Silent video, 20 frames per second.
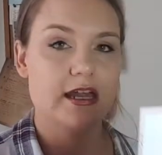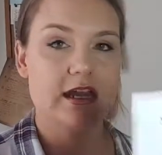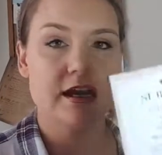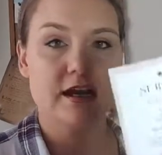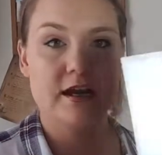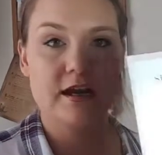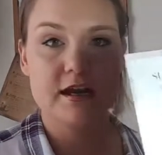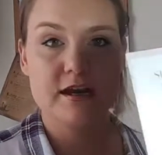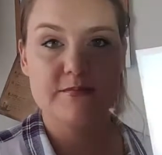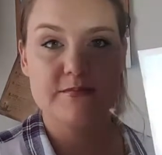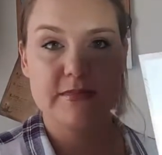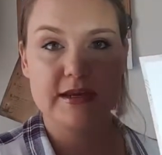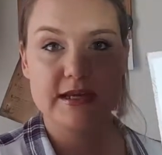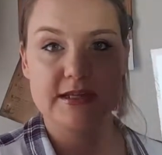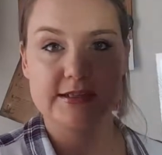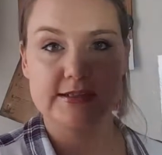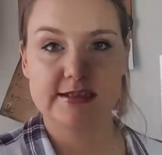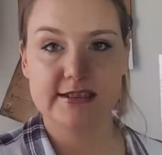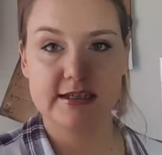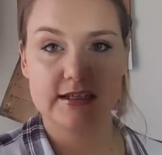their
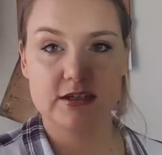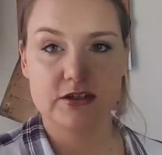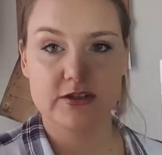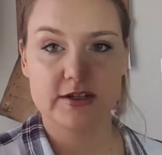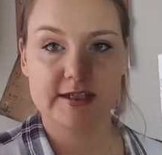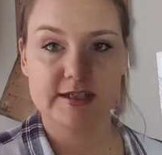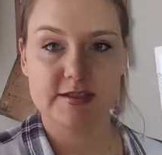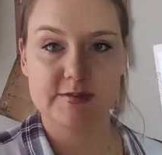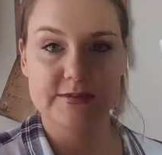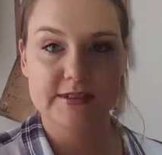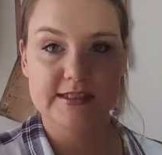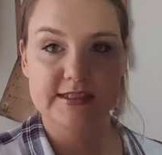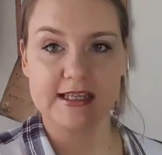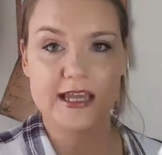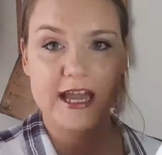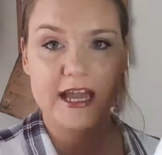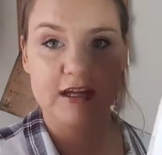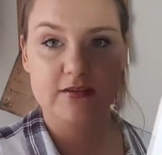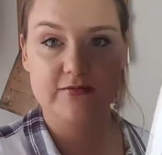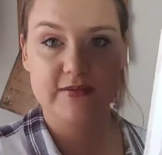amazing Christmas
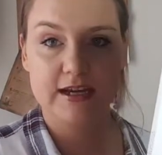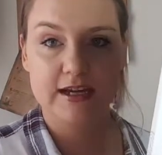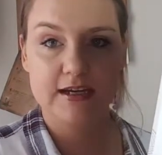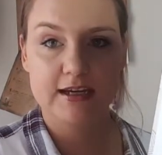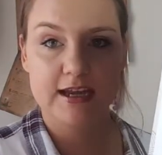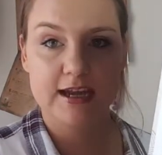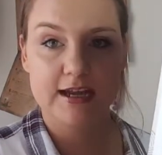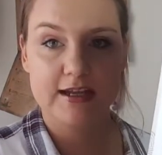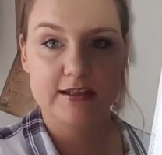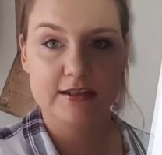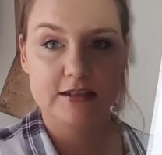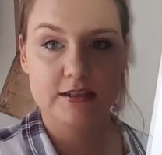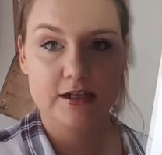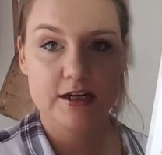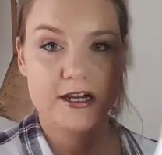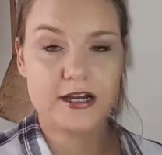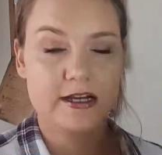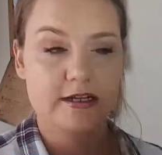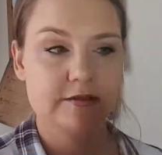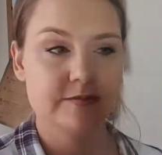advent
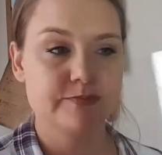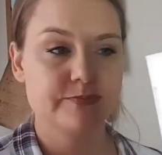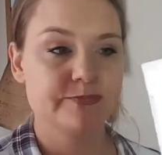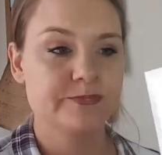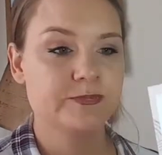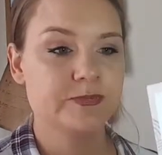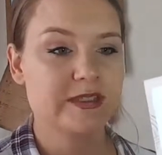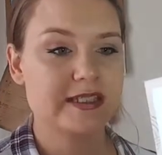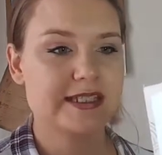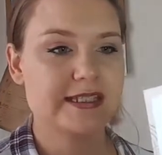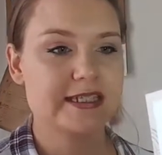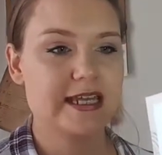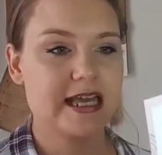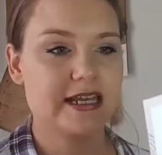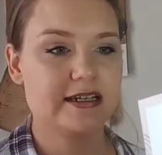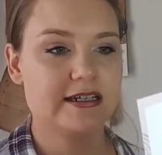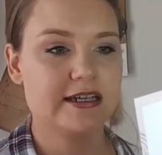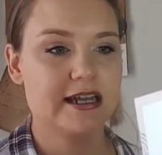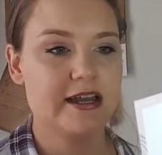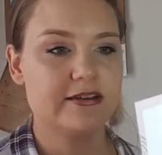calendar. It's
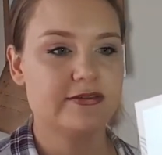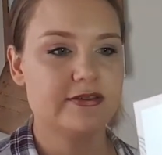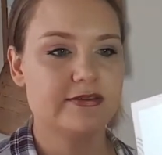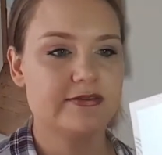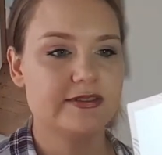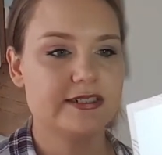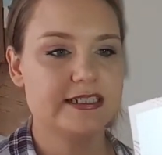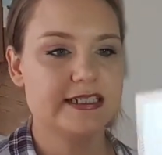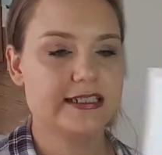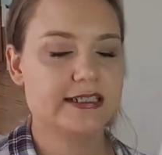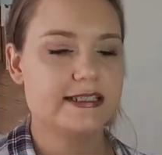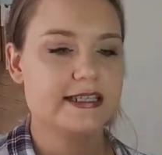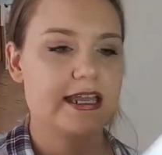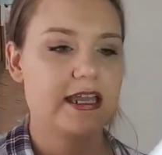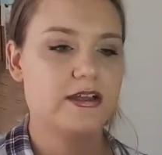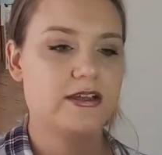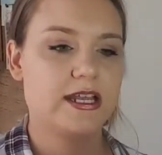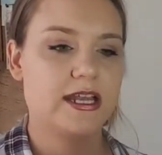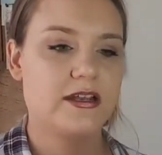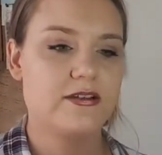not enough of a
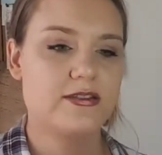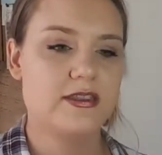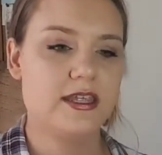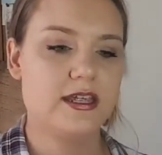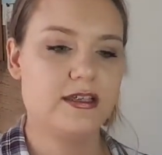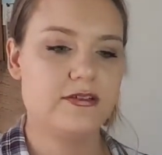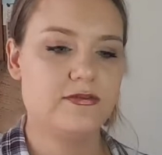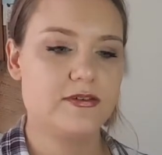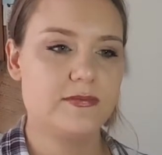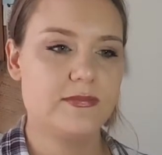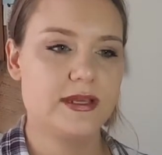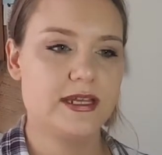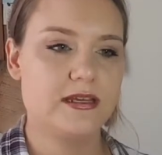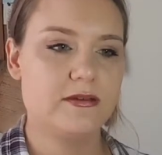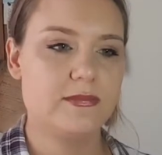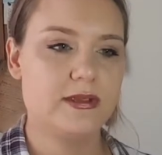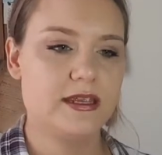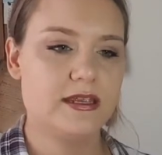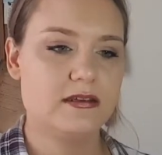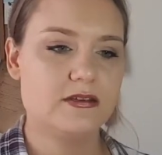discount, I don't think, for me
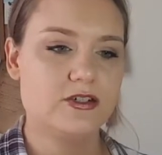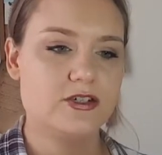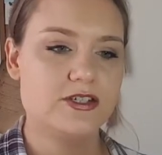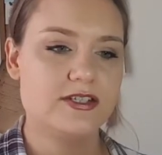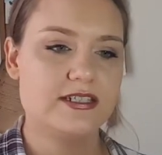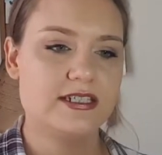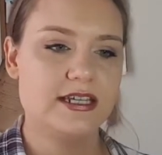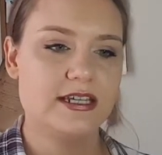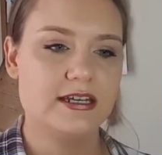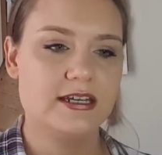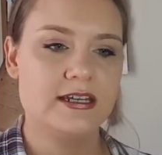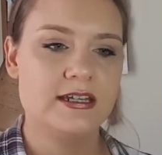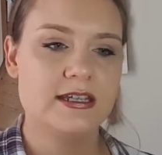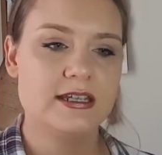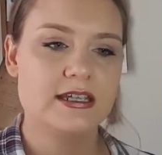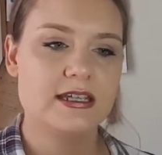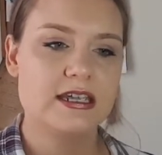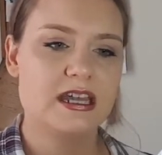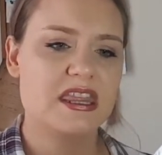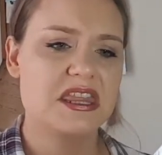to be interested.
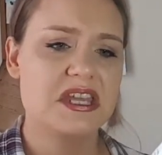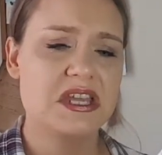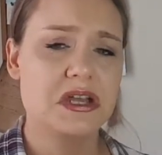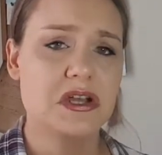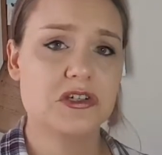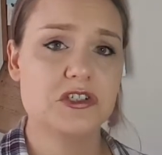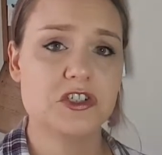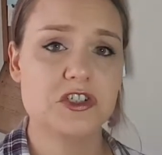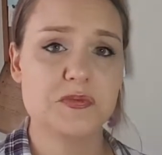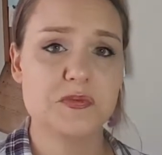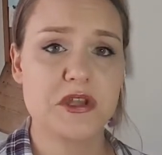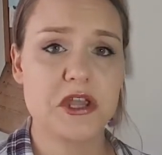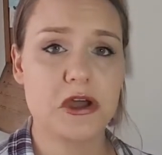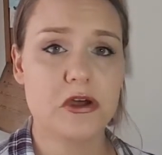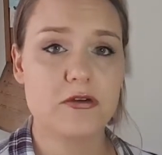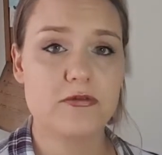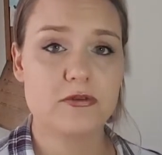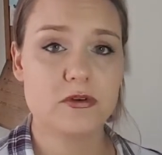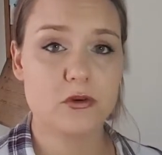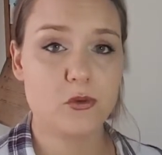I think I'll just be
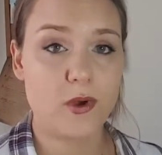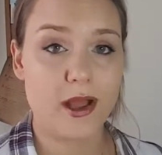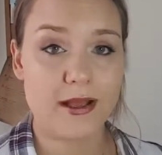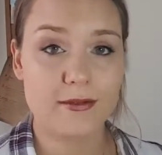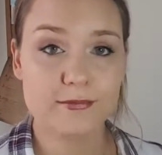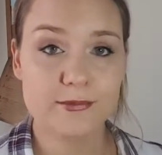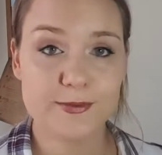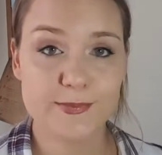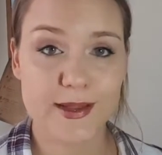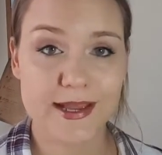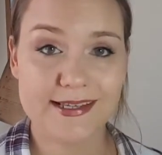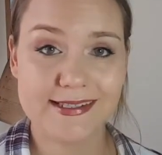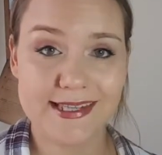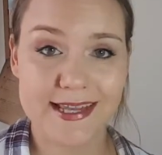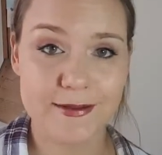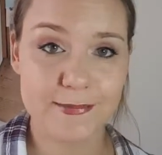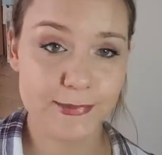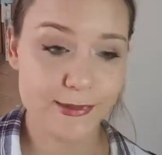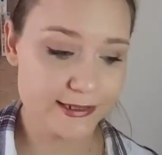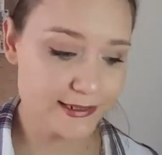overwhelmed by
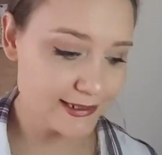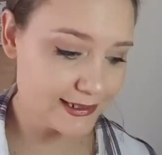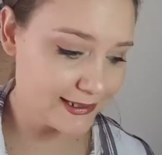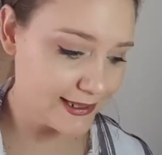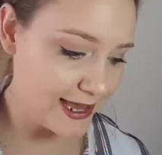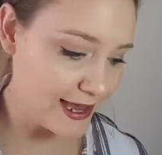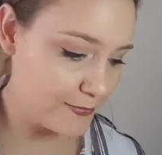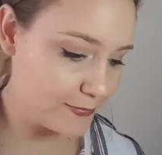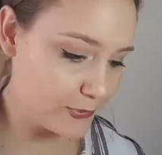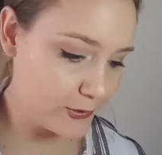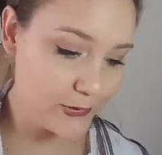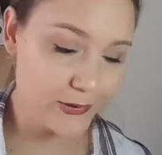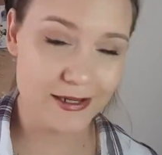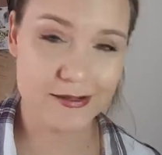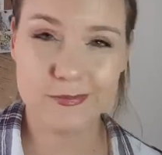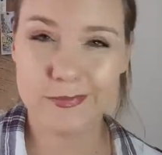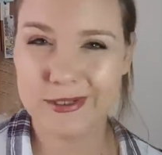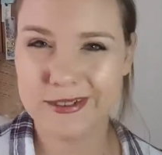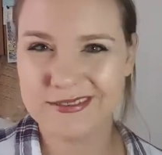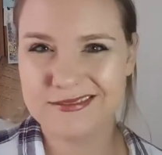samples at that
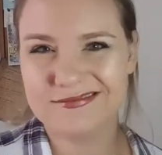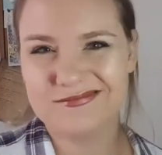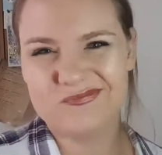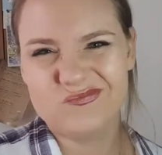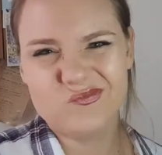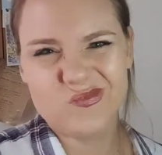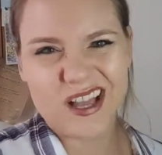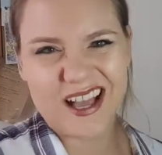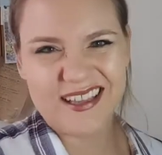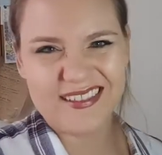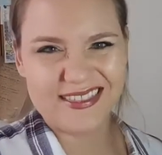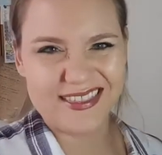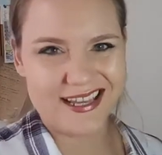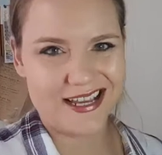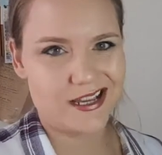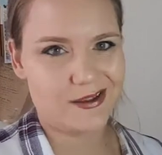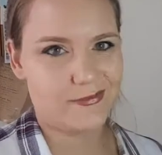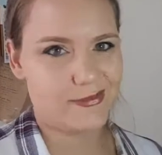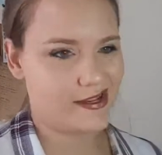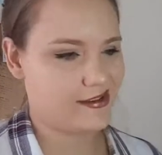point, but I'll
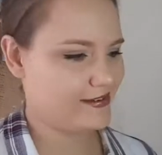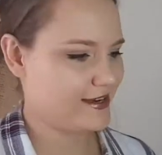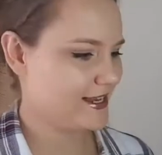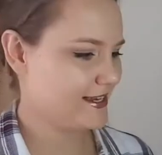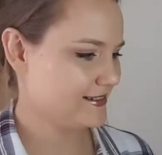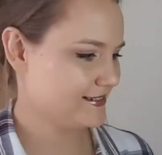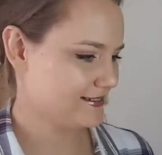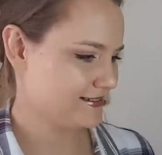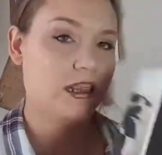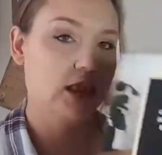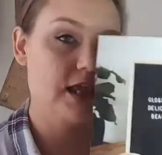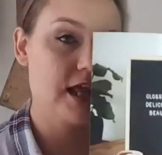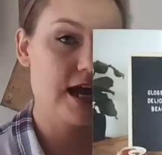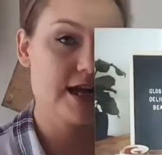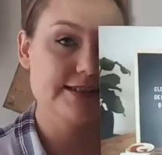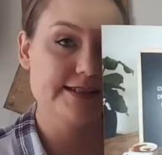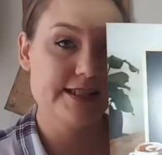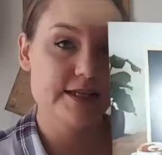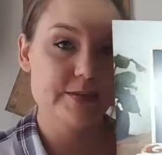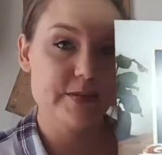think about it.
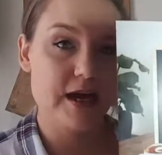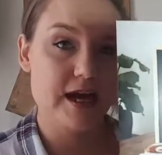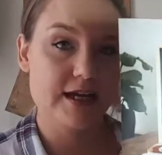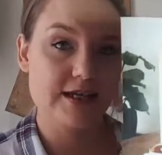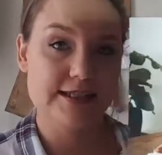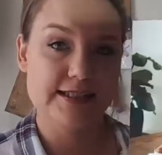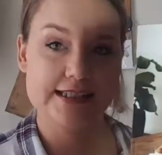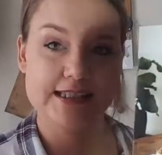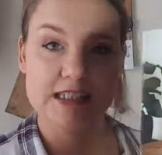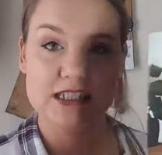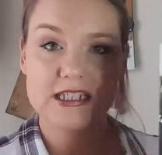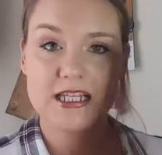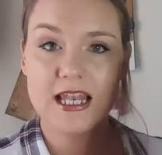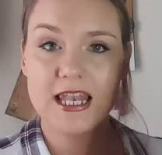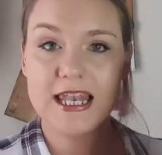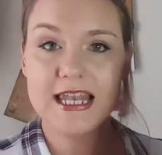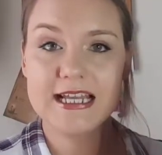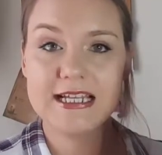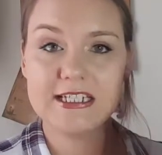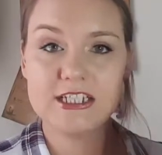GLOSSYBOX
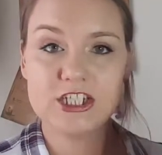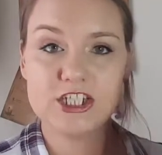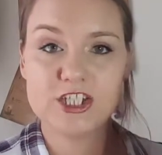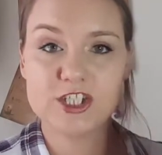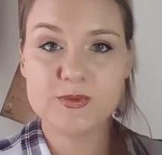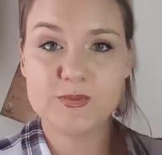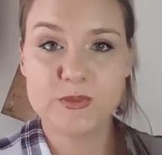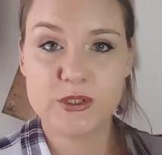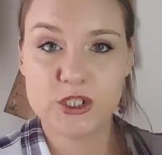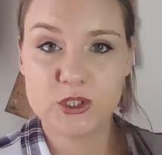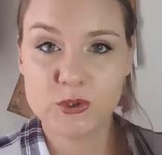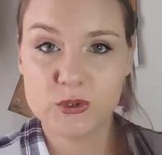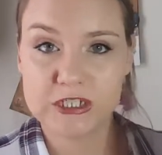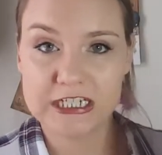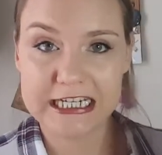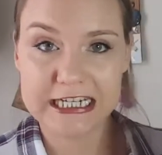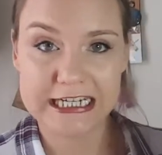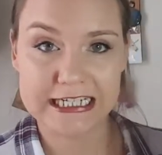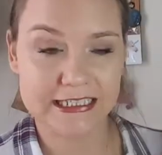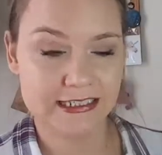Delicious
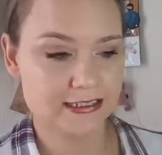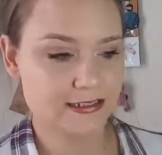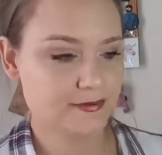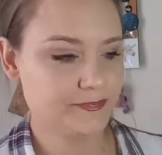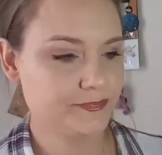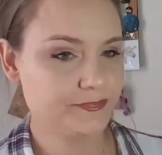Beauty.